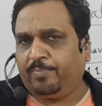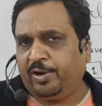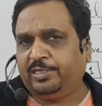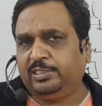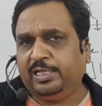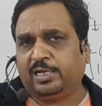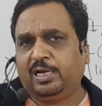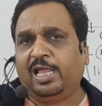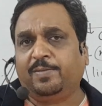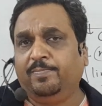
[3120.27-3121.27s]
poets there
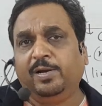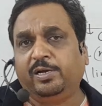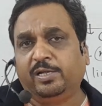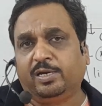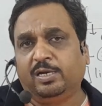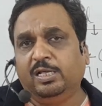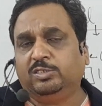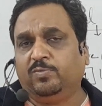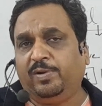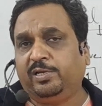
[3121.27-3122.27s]
like Milton.
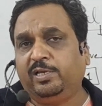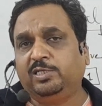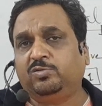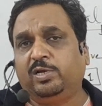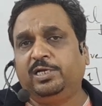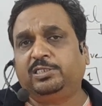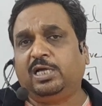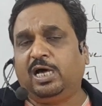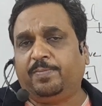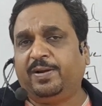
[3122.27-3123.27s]
So Miltonic sonnets
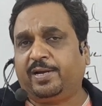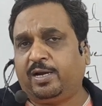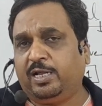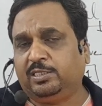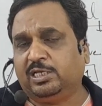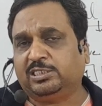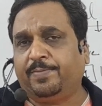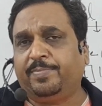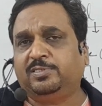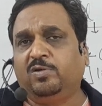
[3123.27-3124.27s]
are the
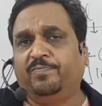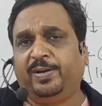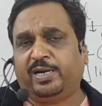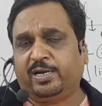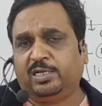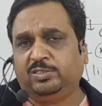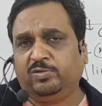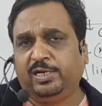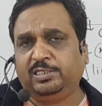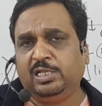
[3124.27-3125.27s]
examples of Petrarchan
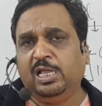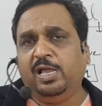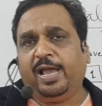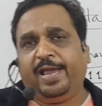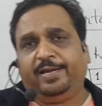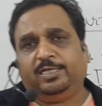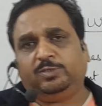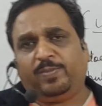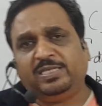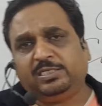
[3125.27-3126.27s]
sonnets, and
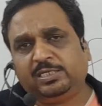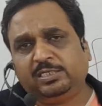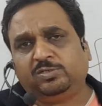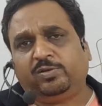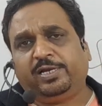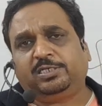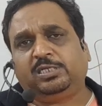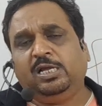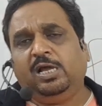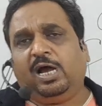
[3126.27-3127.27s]
Spencerian sonnets
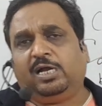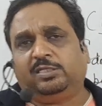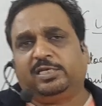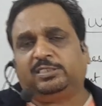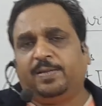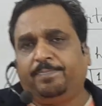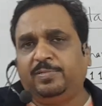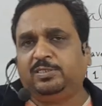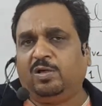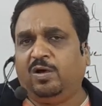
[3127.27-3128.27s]
are the
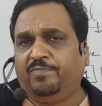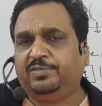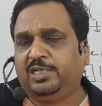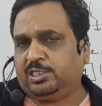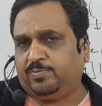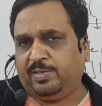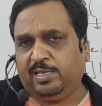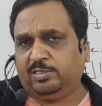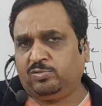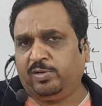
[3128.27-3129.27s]
examples of
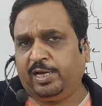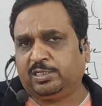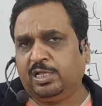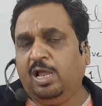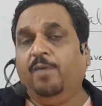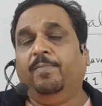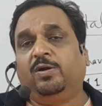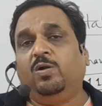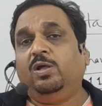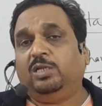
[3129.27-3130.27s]
Shakespearean sonnets.
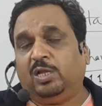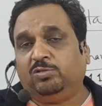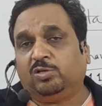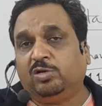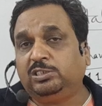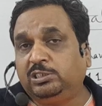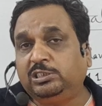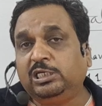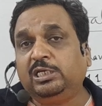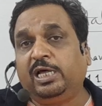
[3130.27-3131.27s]
But now the
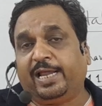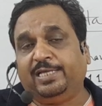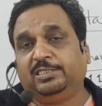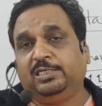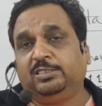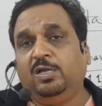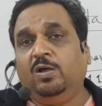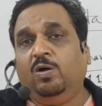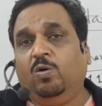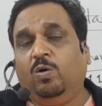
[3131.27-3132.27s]
question arises,
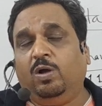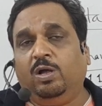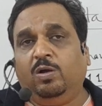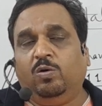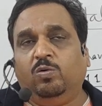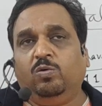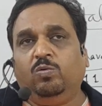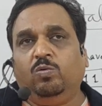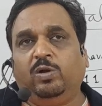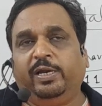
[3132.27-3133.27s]

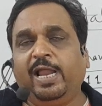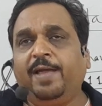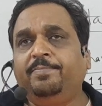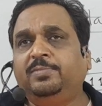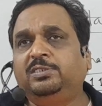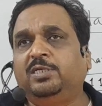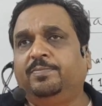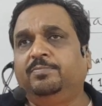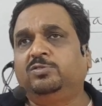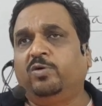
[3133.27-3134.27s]
name
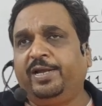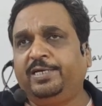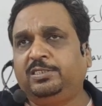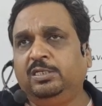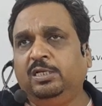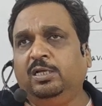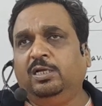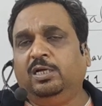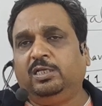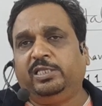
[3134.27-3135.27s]
some sonnets
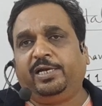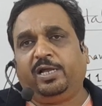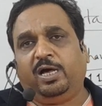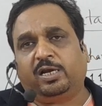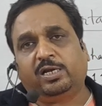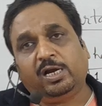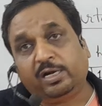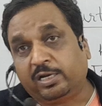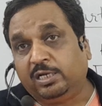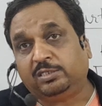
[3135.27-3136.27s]
that are
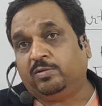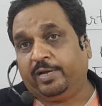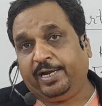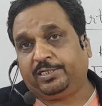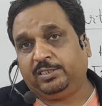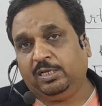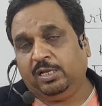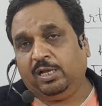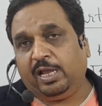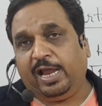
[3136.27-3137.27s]
curtal sonnets.
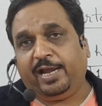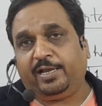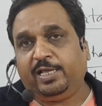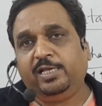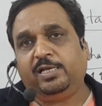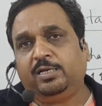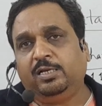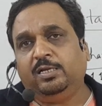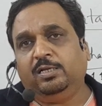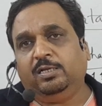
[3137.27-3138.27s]
And here
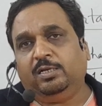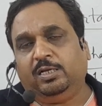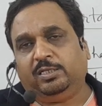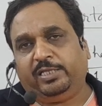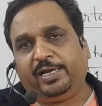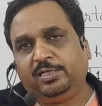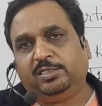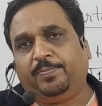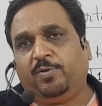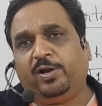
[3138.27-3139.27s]
that is
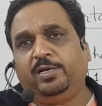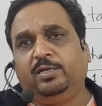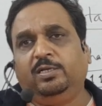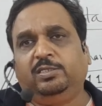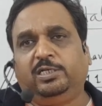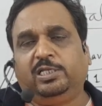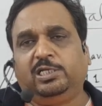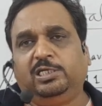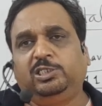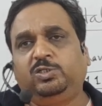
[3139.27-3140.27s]
the point that
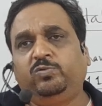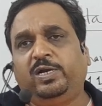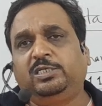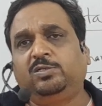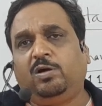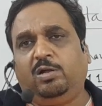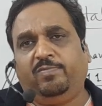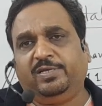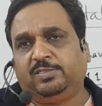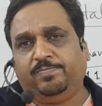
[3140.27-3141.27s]
the students
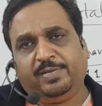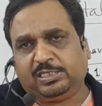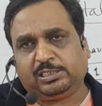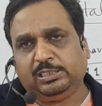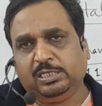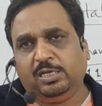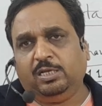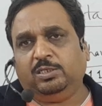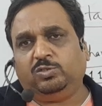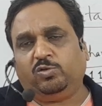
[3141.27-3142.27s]
always miss.
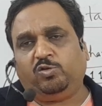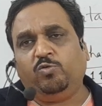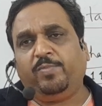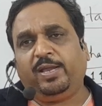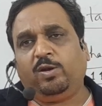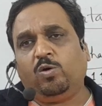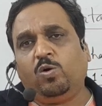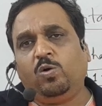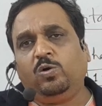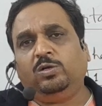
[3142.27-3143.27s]
So you may
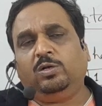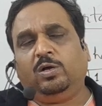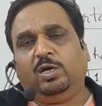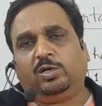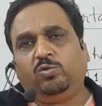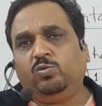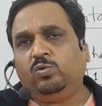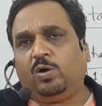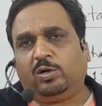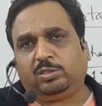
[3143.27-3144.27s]
know 2
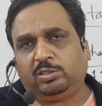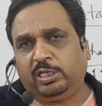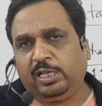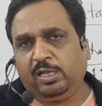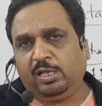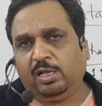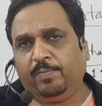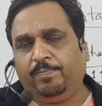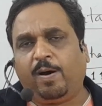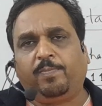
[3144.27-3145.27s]
or 3
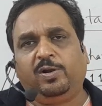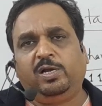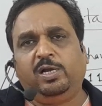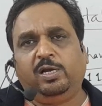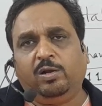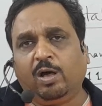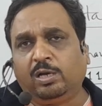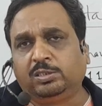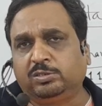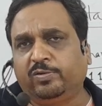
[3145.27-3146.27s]
popularly
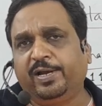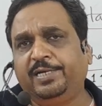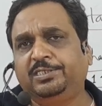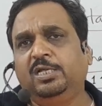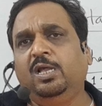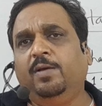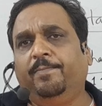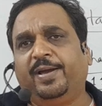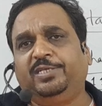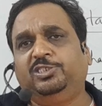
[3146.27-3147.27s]
known sonnets
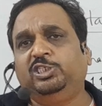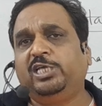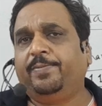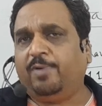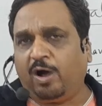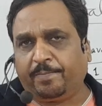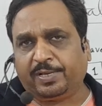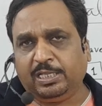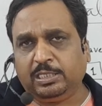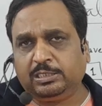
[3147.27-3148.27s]
by G.M.
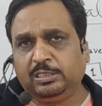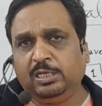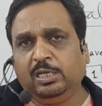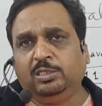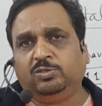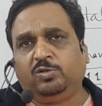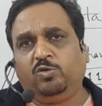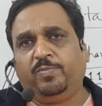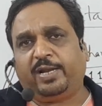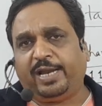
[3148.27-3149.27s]
Hopkins. So
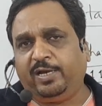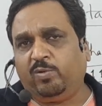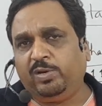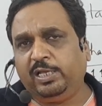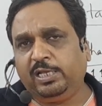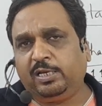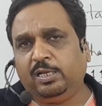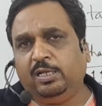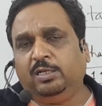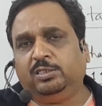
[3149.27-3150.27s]
you may write down
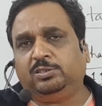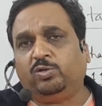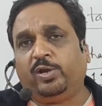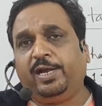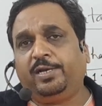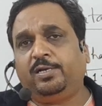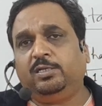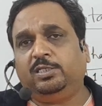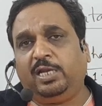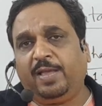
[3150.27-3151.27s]
here sonnet,
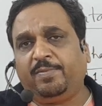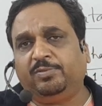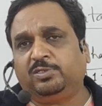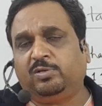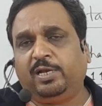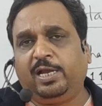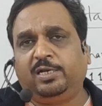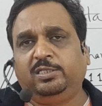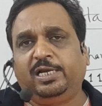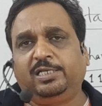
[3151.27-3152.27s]
the name of the
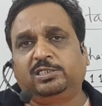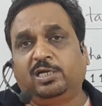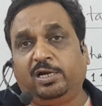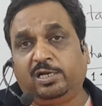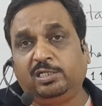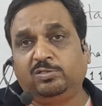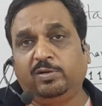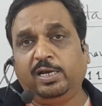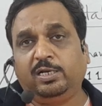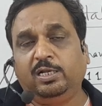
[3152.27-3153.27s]
sonnet, that is curtal
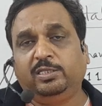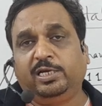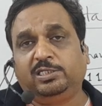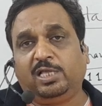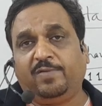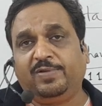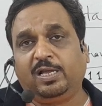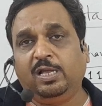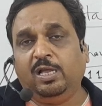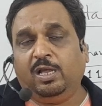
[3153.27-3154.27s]
sonnet, that is
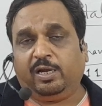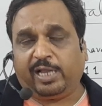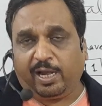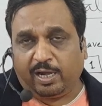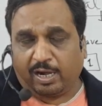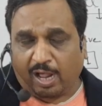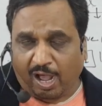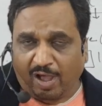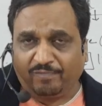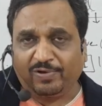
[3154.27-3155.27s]
having 10 and a
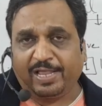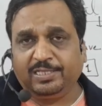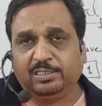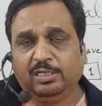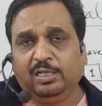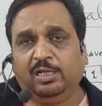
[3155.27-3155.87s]
half lines.